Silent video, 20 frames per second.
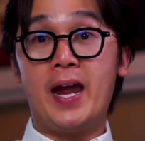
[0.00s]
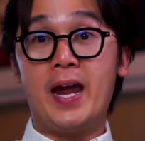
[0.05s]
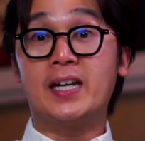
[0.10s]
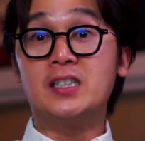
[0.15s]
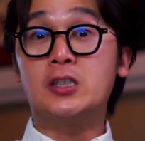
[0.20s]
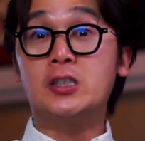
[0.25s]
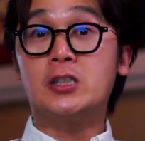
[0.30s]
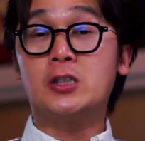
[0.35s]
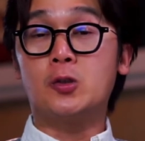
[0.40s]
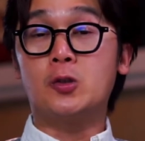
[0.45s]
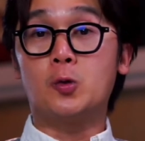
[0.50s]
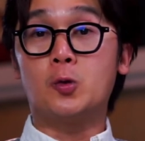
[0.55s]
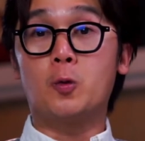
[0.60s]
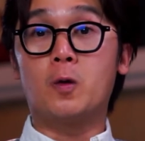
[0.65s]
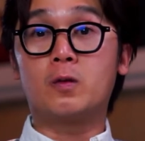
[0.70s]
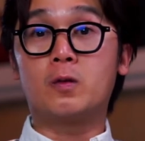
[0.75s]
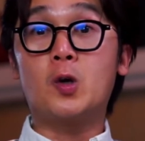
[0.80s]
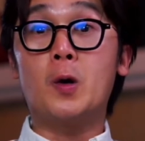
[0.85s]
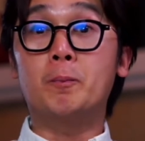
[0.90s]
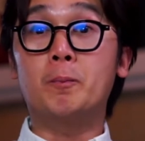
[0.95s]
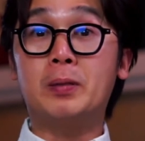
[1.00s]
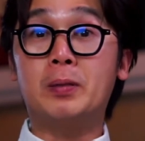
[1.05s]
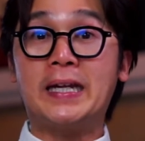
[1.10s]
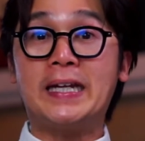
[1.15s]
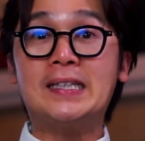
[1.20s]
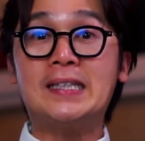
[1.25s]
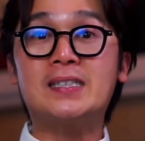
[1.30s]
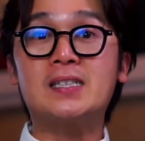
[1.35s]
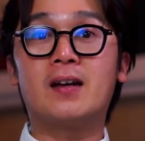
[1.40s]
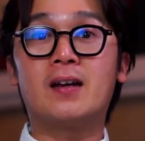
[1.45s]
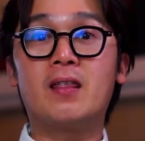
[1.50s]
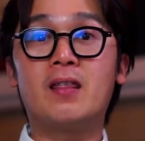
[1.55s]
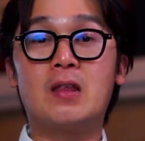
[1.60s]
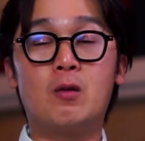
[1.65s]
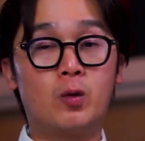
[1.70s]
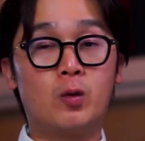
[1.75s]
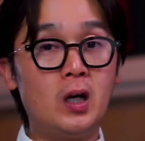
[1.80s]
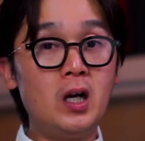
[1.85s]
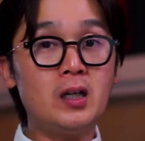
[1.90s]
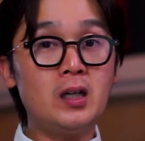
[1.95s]
And to complete
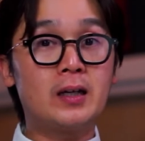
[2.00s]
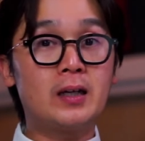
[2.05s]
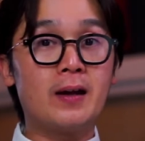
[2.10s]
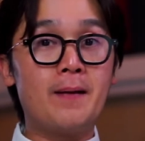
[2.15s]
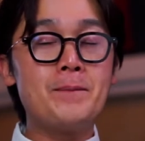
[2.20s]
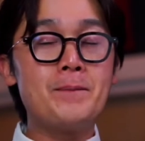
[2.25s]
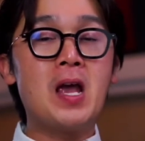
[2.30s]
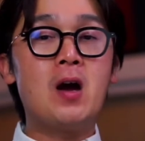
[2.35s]
the work,